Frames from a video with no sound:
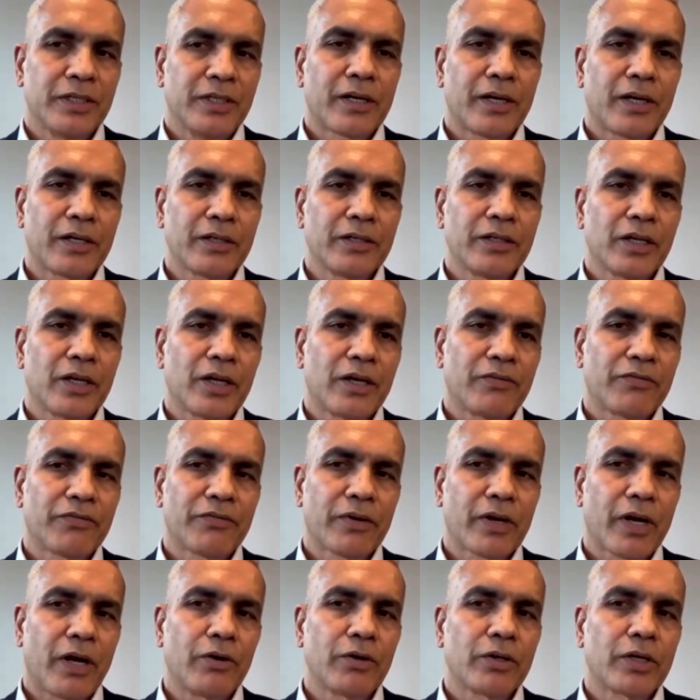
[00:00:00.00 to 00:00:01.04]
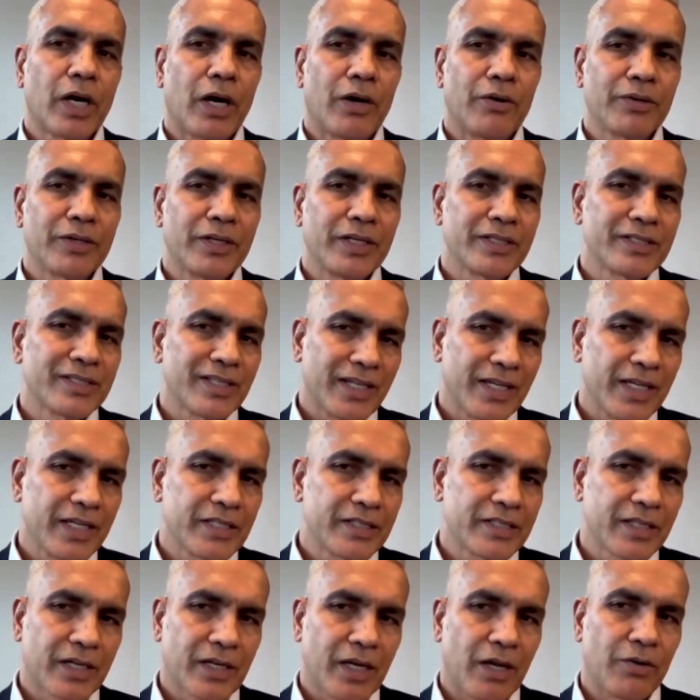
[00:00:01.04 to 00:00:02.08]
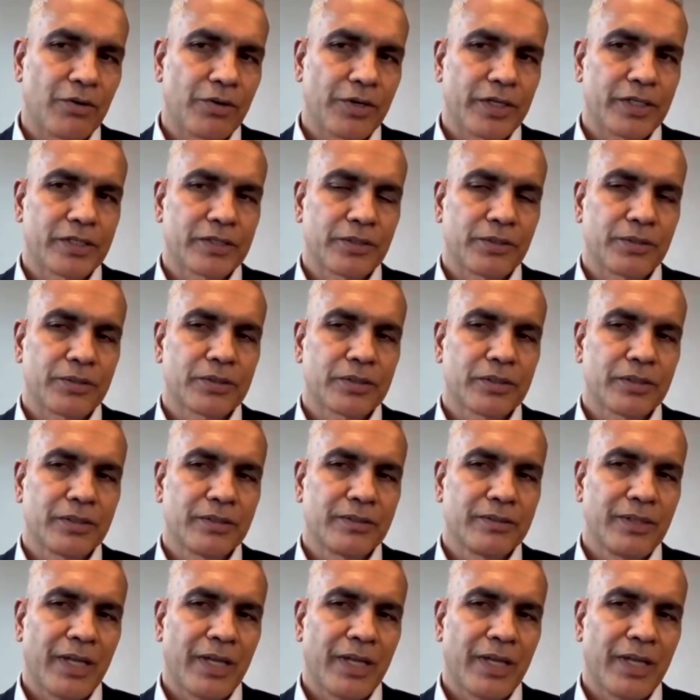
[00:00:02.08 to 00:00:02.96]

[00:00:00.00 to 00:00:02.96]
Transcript: Kernel of cloud governance is the cloud resource.